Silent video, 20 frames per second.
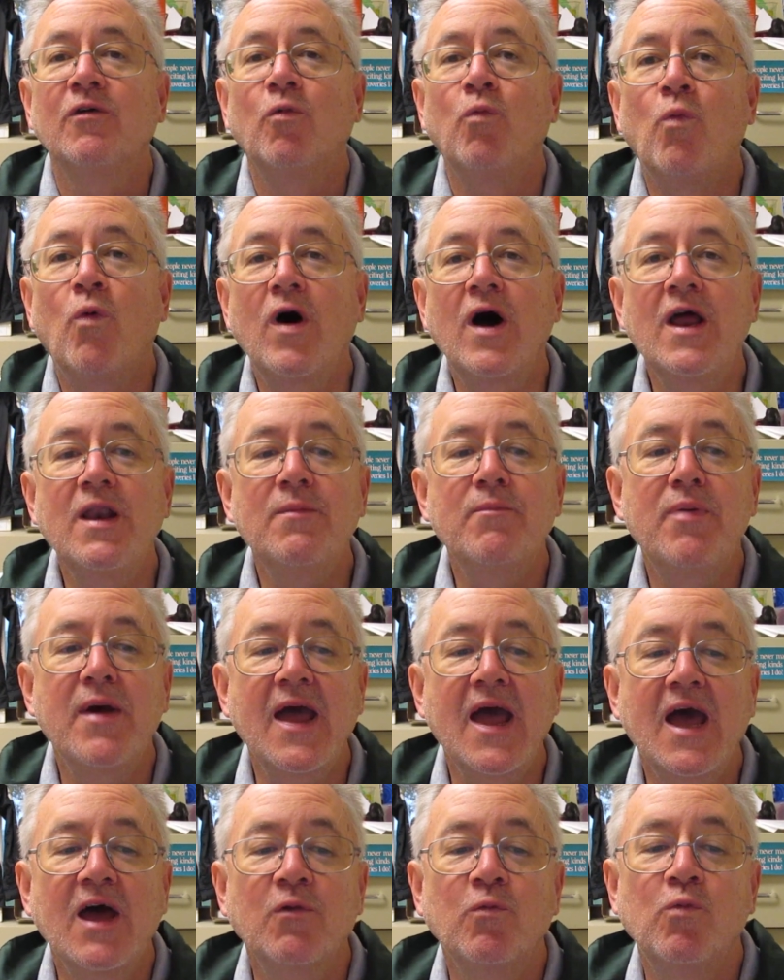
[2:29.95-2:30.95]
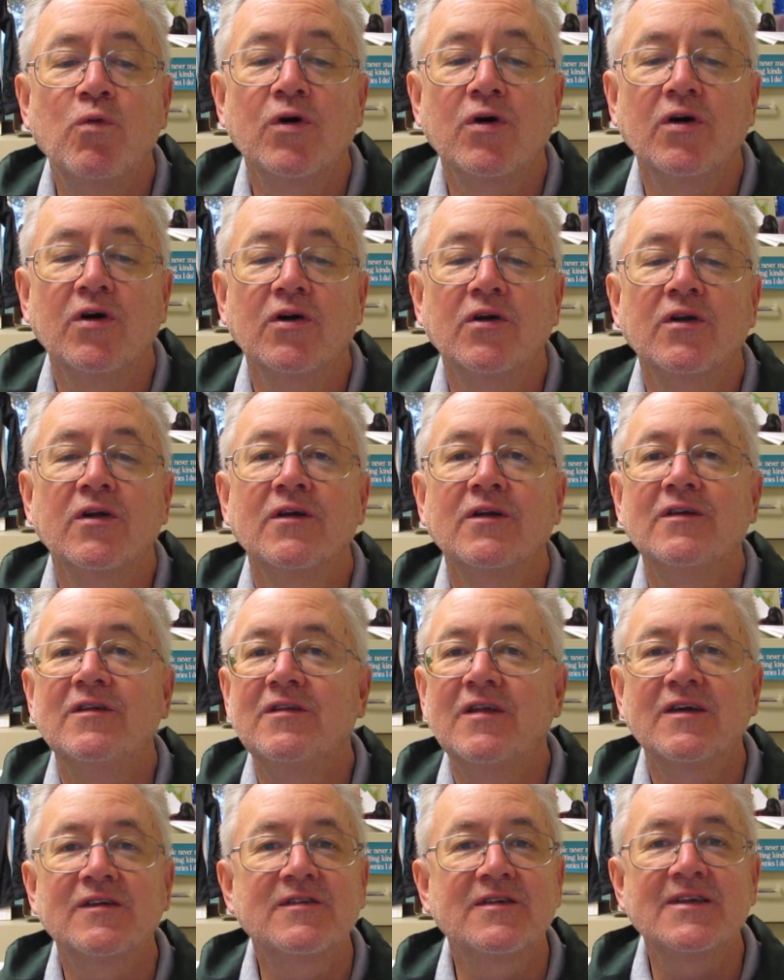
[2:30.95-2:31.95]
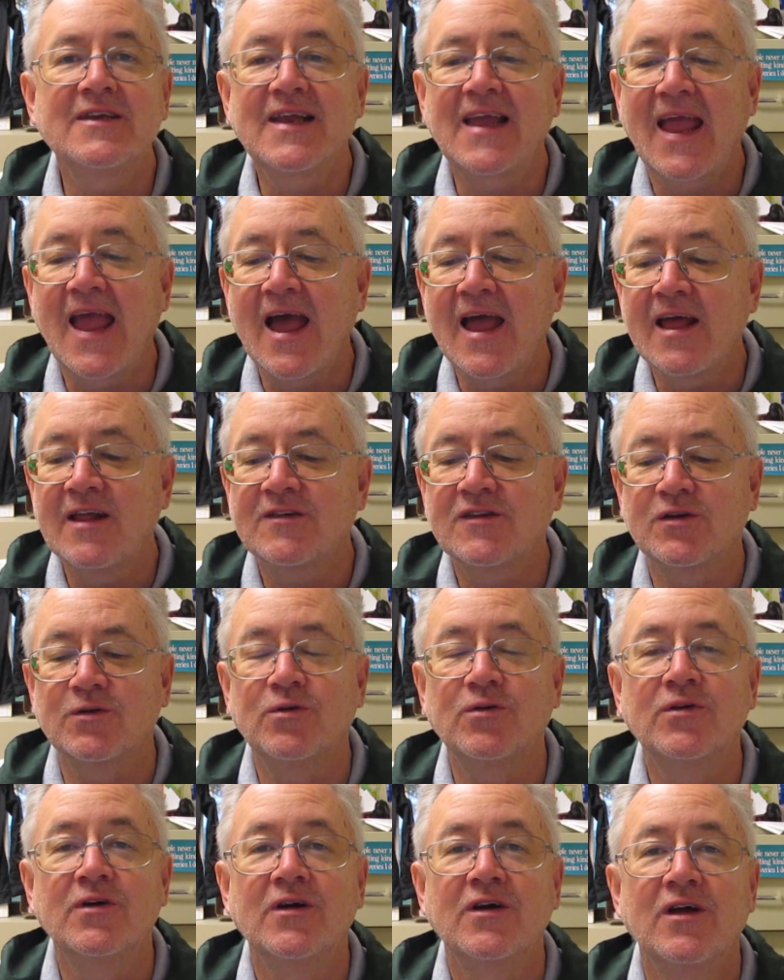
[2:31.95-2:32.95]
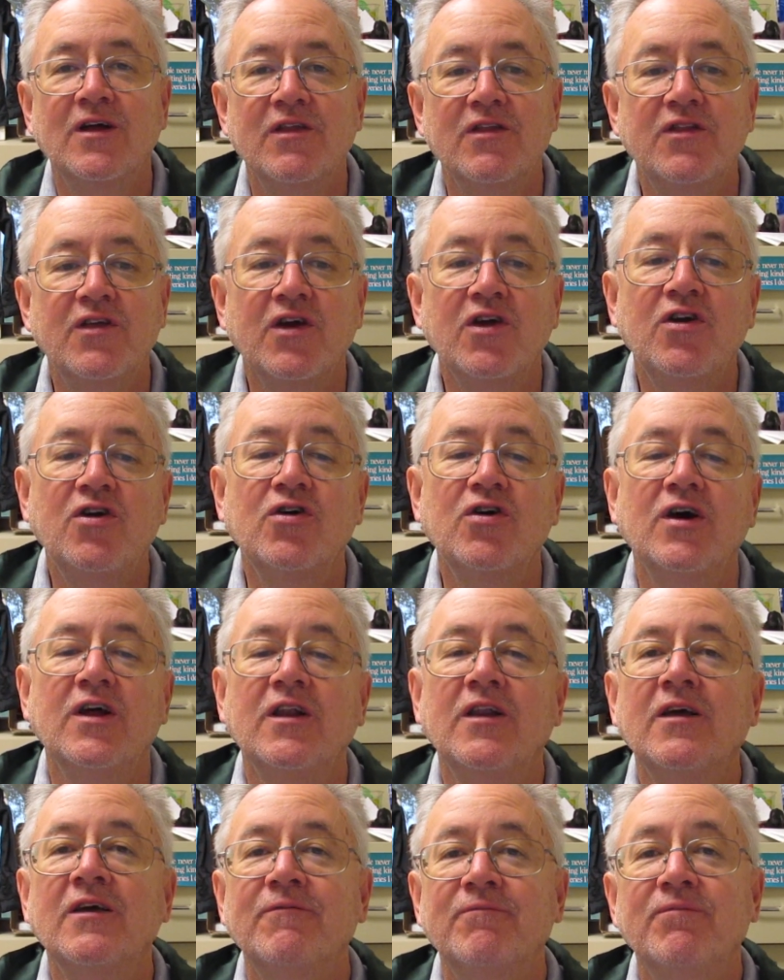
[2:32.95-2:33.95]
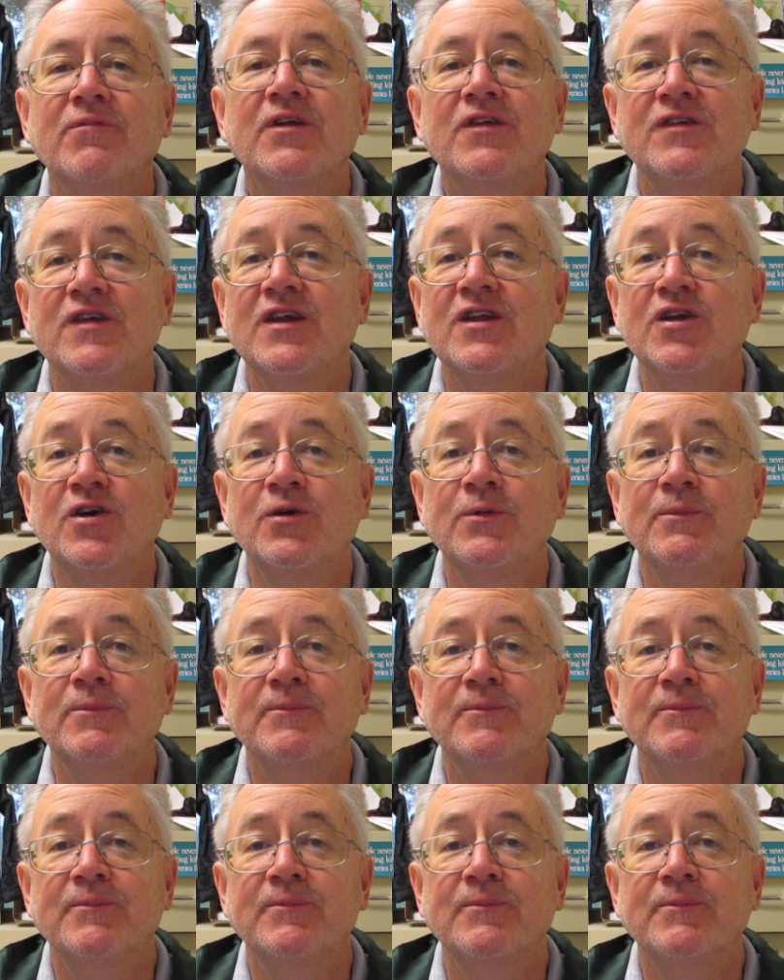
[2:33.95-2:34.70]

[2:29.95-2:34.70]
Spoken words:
One bad word doesn't cancel the good that's in you.